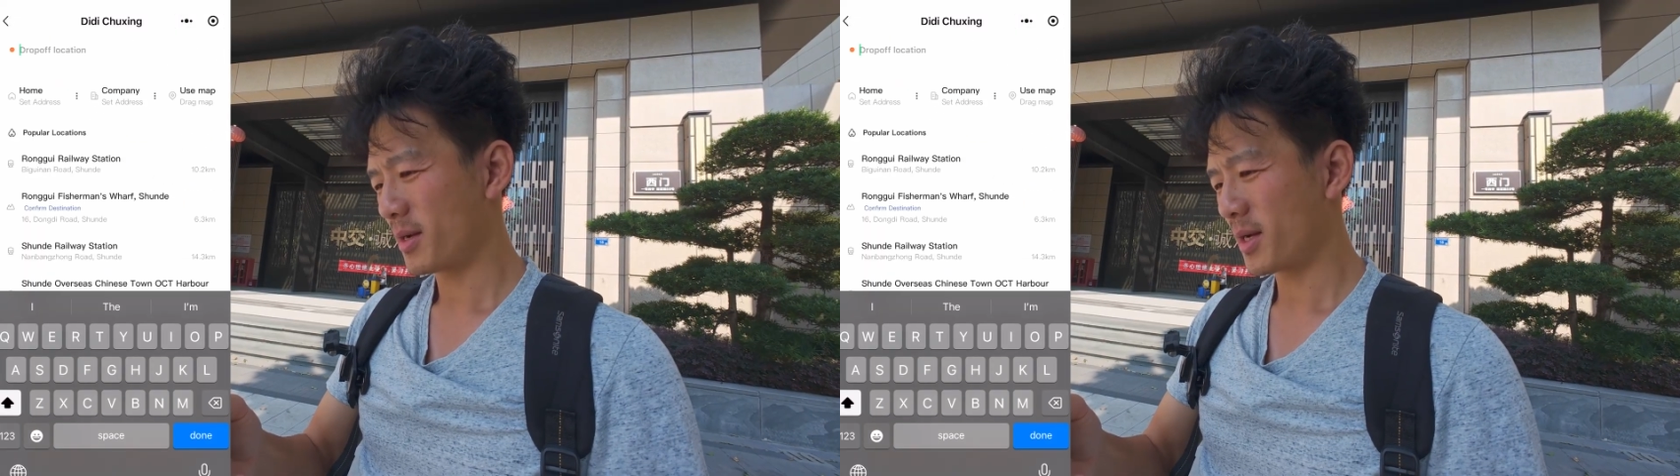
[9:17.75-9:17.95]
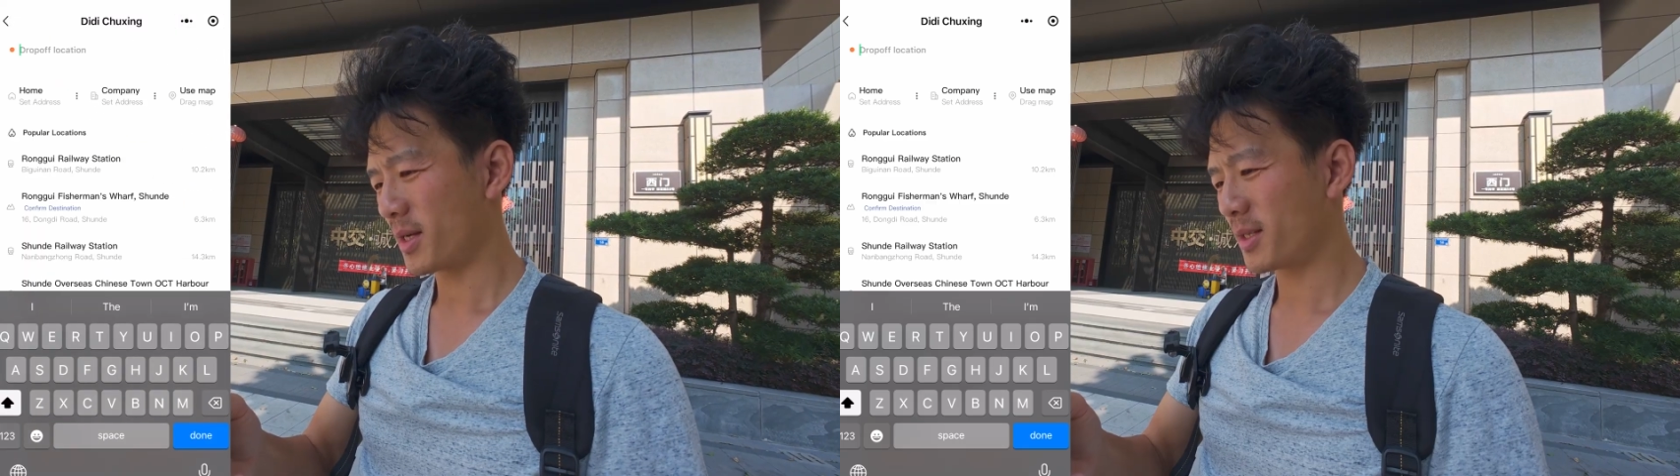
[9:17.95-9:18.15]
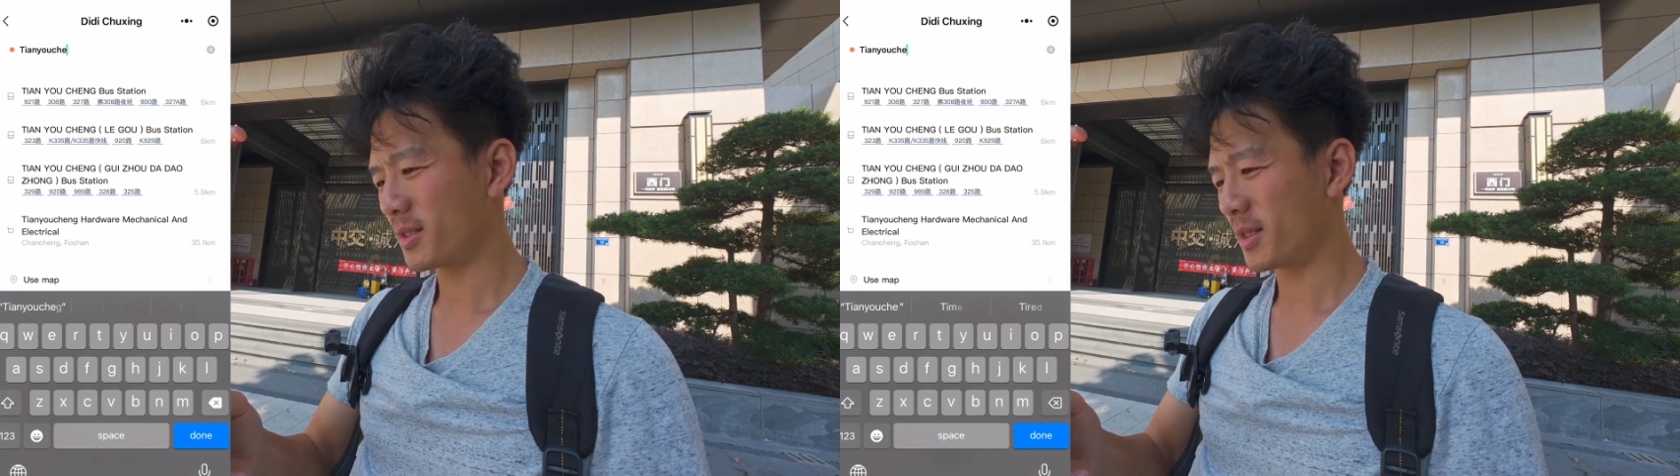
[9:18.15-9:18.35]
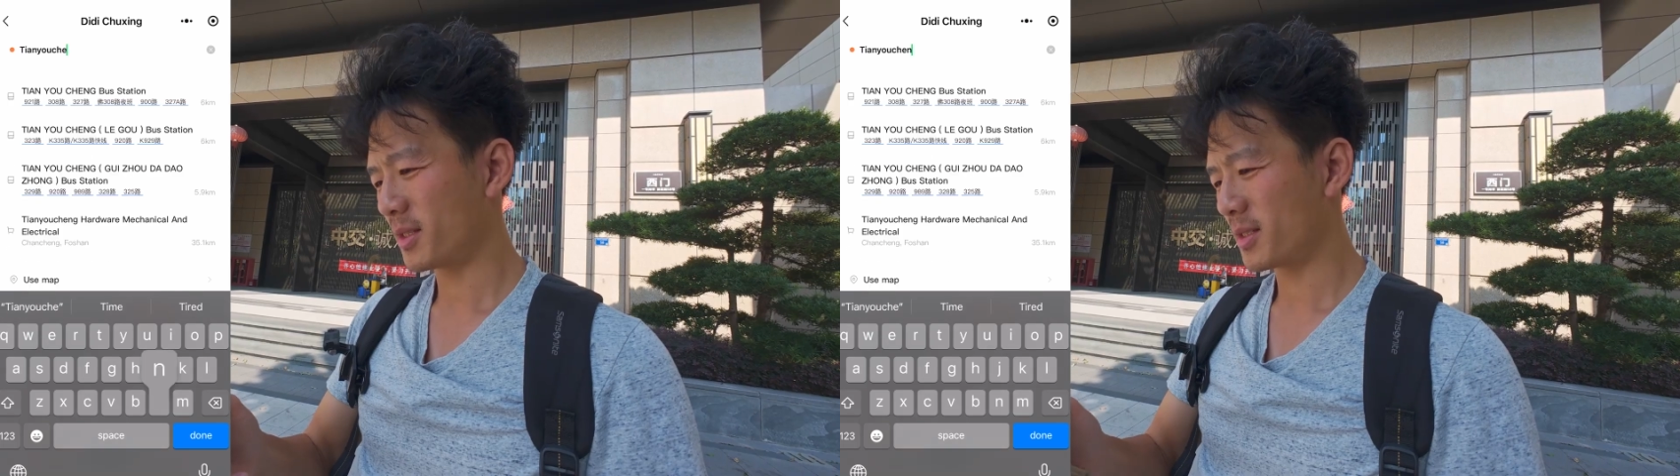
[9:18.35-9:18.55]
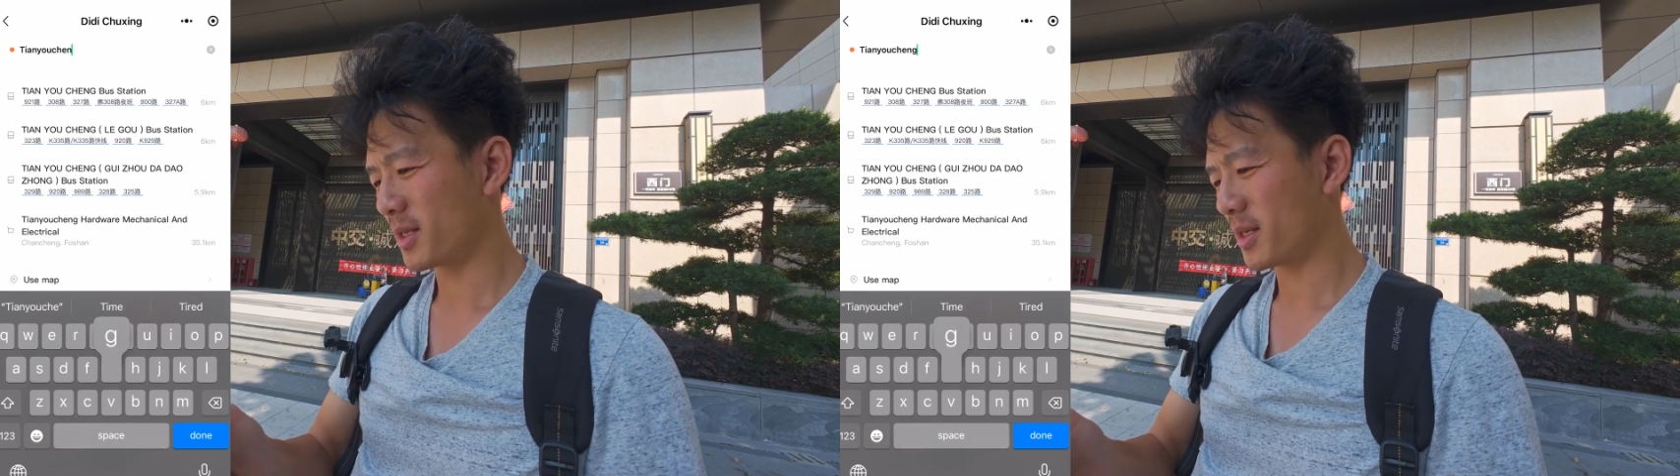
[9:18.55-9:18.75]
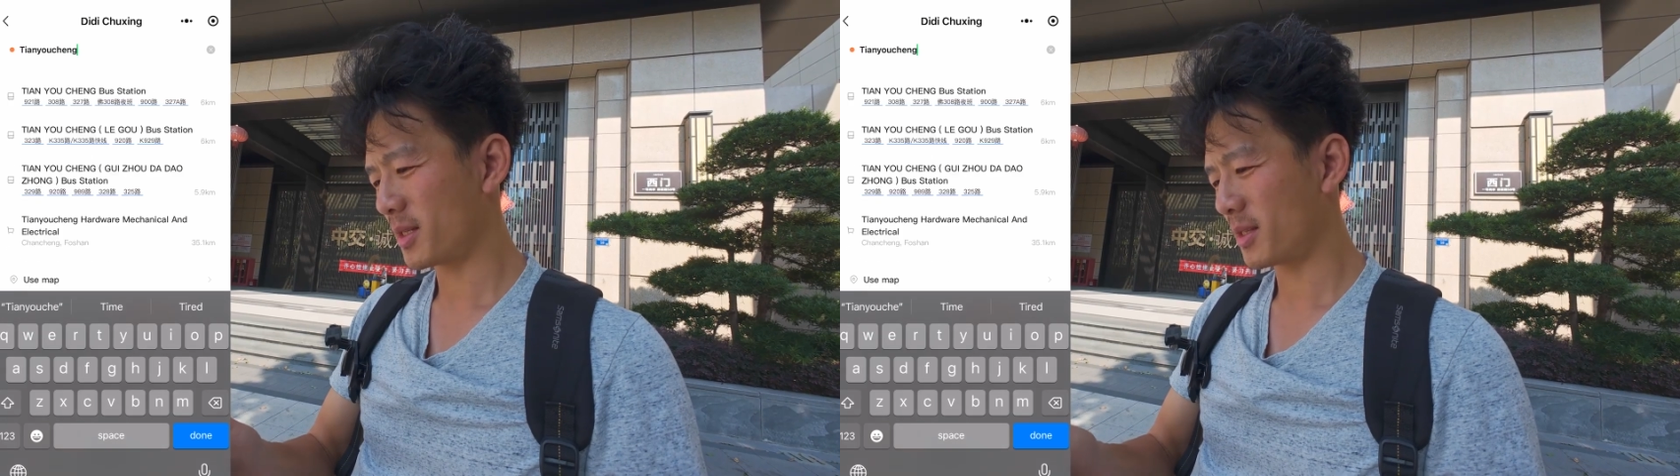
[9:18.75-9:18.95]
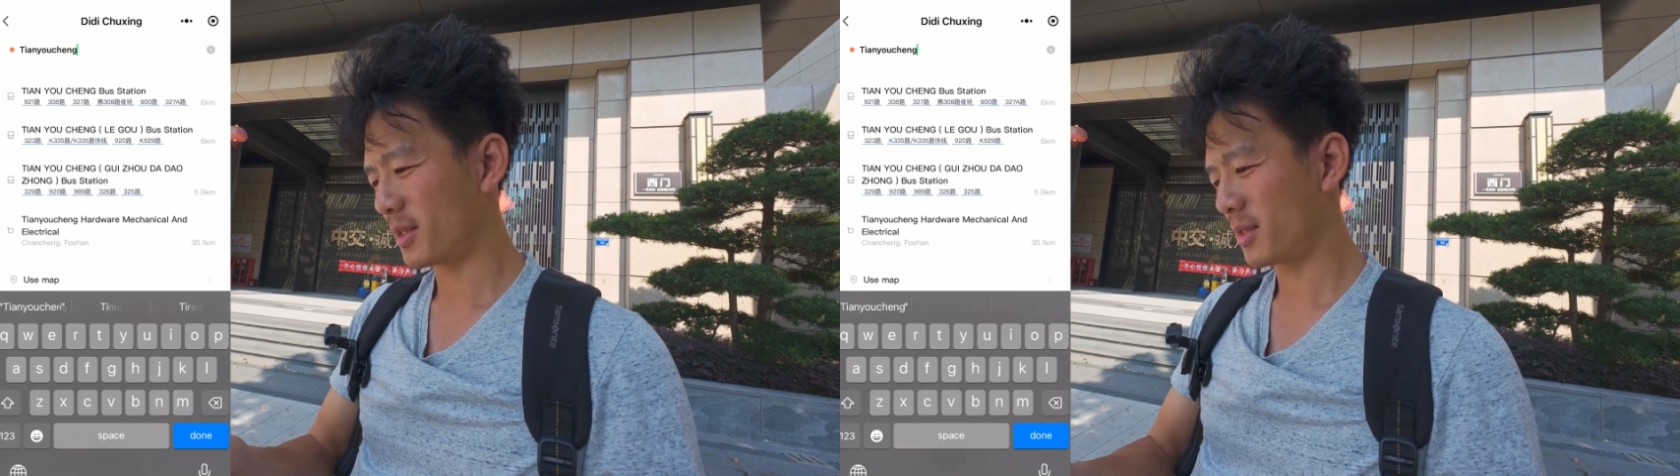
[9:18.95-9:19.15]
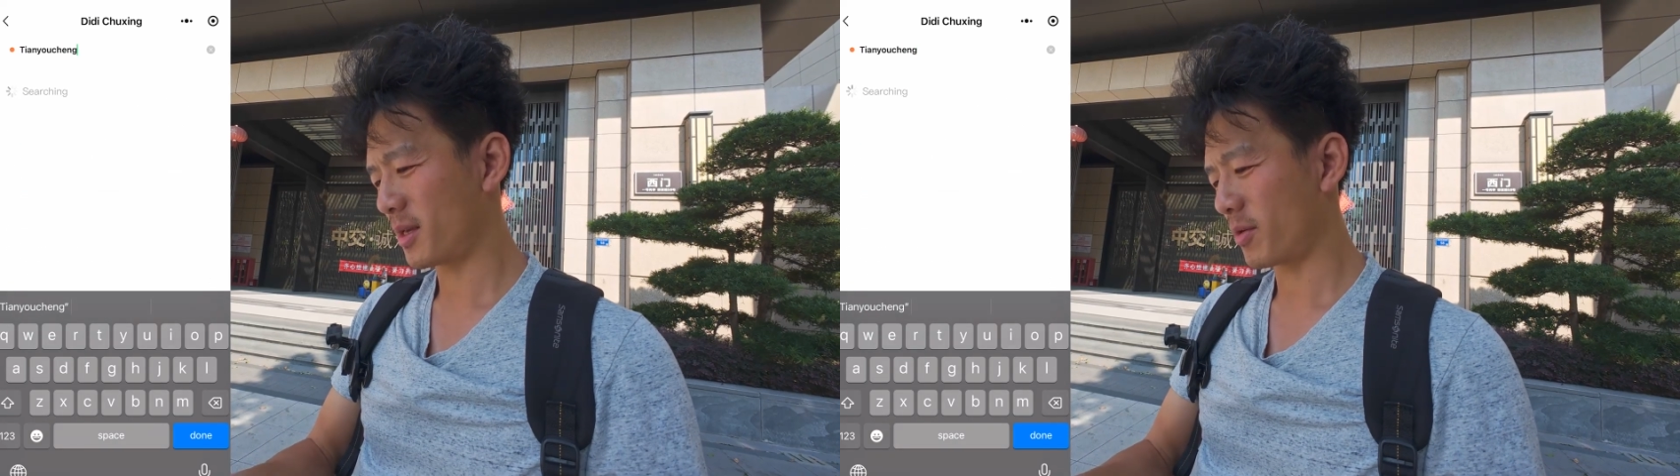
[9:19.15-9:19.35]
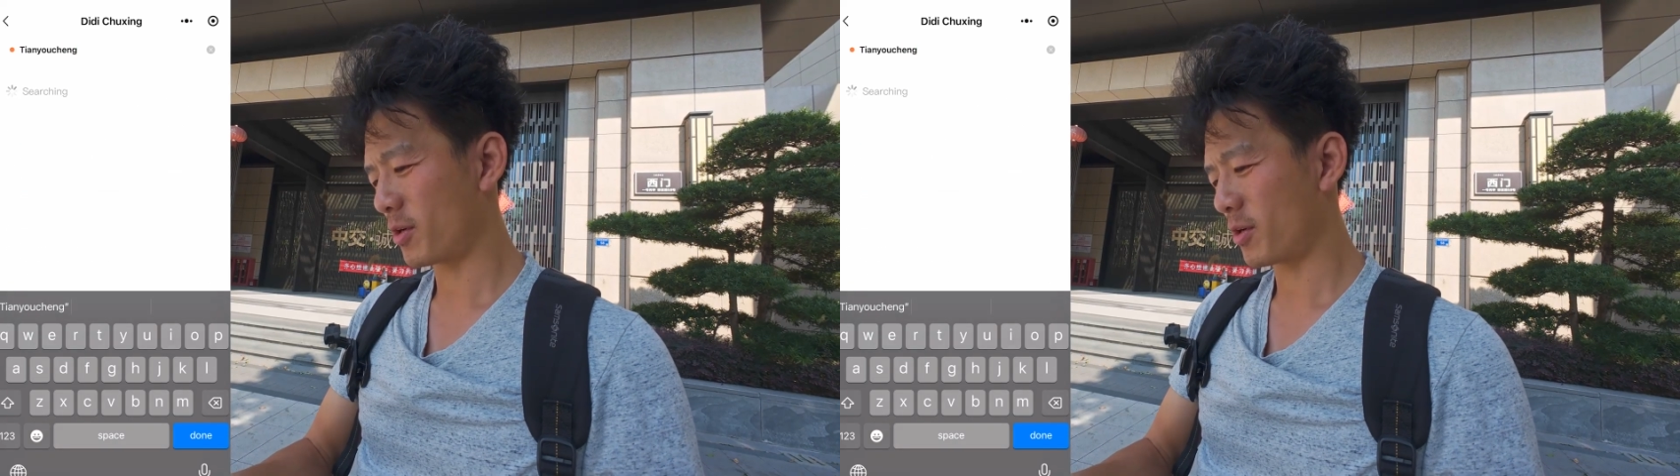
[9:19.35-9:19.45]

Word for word: Lucky City. There